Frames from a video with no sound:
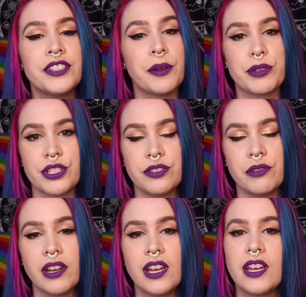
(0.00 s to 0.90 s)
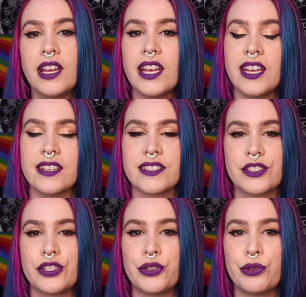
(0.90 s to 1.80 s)
number two is
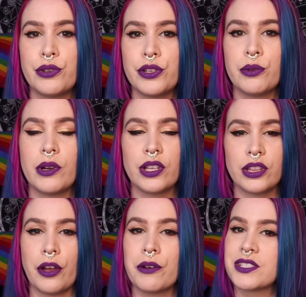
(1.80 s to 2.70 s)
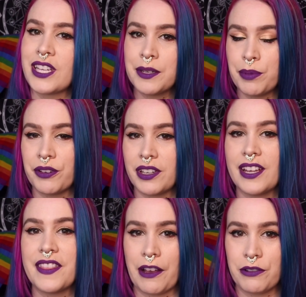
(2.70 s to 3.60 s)
to do a low side pony,
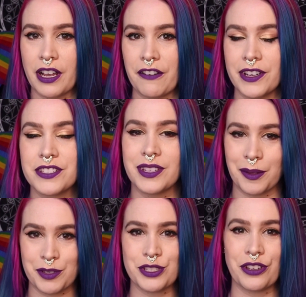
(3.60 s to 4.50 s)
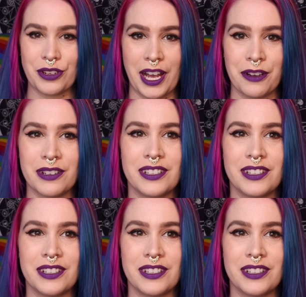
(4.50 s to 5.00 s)
and that will cover it. So let me show you how.